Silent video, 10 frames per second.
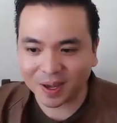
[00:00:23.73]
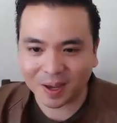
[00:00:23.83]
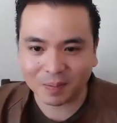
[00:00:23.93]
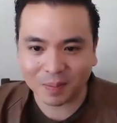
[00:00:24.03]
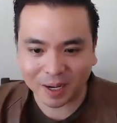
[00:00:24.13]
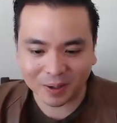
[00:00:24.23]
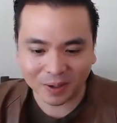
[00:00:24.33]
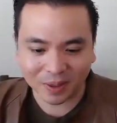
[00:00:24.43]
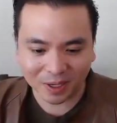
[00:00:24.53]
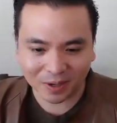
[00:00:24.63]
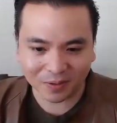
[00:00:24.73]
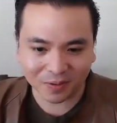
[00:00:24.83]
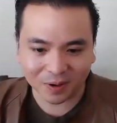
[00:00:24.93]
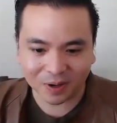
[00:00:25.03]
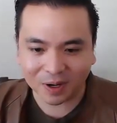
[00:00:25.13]
Michael, thank you
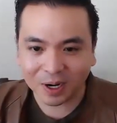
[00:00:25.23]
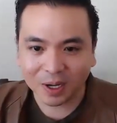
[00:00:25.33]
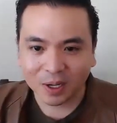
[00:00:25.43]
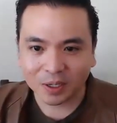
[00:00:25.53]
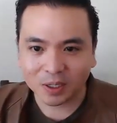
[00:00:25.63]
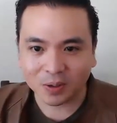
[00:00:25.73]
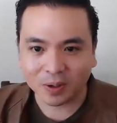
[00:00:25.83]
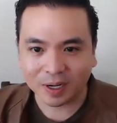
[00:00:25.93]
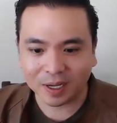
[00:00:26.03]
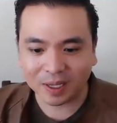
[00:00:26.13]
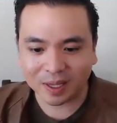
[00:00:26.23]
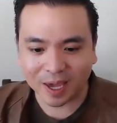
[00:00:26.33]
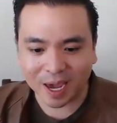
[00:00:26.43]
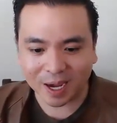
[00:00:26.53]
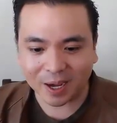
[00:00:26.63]
for joining the
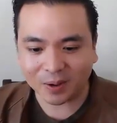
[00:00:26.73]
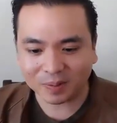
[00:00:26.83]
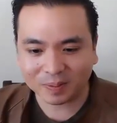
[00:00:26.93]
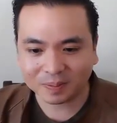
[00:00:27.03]
Hangout.